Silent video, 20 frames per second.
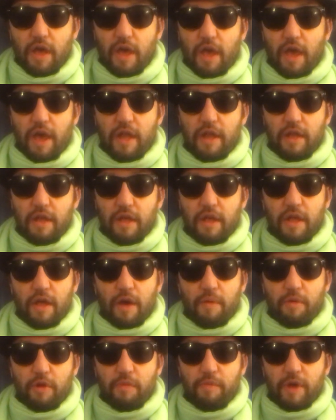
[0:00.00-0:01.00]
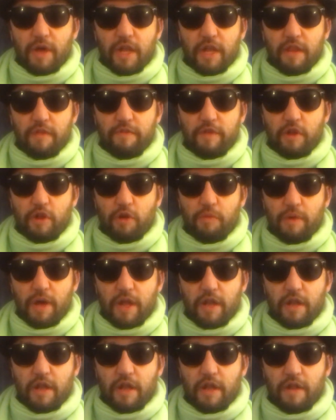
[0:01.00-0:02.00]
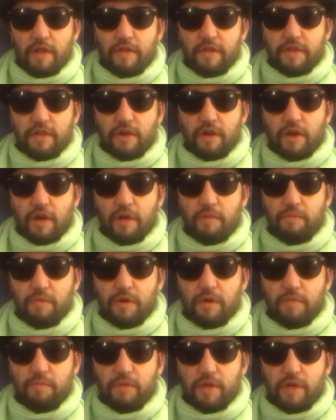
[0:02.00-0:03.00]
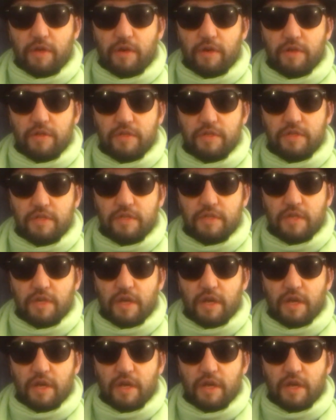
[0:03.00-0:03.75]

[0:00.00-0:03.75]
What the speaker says: And I'm going to make another video about it another time because,